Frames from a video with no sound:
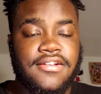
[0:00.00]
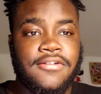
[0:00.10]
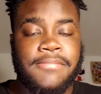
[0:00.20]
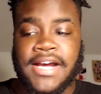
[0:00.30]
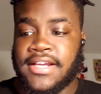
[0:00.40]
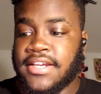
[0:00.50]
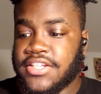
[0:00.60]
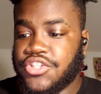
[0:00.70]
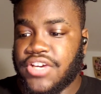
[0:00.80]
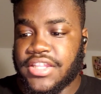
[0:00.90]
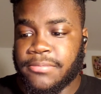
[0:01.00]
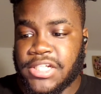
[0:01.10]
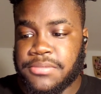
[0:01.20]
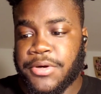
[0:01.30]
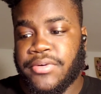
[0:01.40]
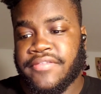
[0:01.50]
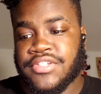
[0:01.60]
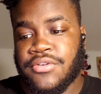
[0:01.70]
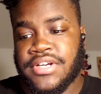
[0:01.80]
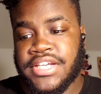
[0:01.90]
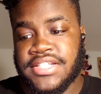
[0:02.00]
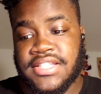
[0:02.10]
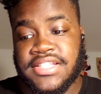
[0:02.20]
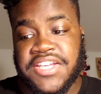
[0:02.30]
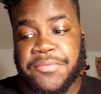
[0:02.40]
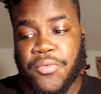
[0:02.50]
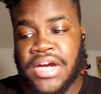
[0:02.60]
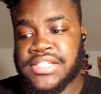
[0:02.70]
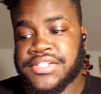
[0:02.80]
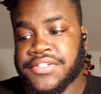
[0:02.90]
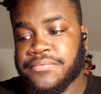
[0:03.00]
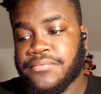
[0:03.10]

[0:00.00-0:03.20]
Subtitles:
Oh my goodness. You got the Baltimore Ravens going against the team in Washington.